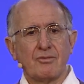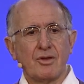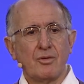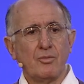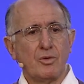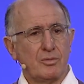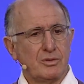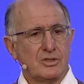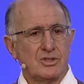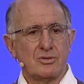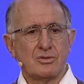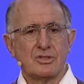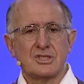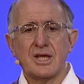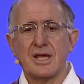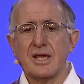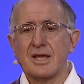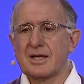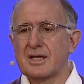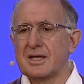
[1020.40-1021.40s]
What was your
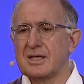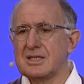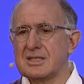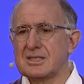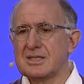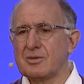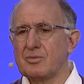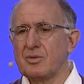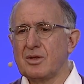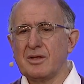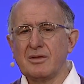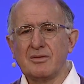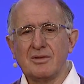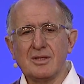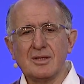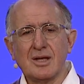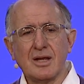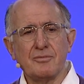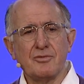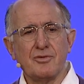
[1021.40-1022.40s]
take? And he said, Well, the
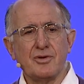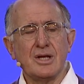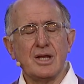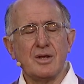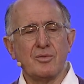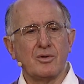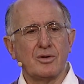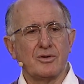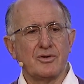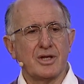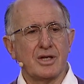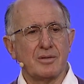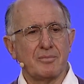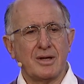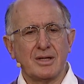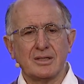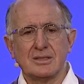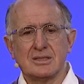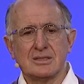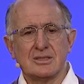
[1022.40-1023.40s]
thing that I'm really wondering
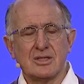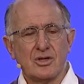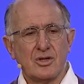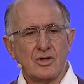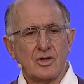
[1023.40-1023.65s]
about is,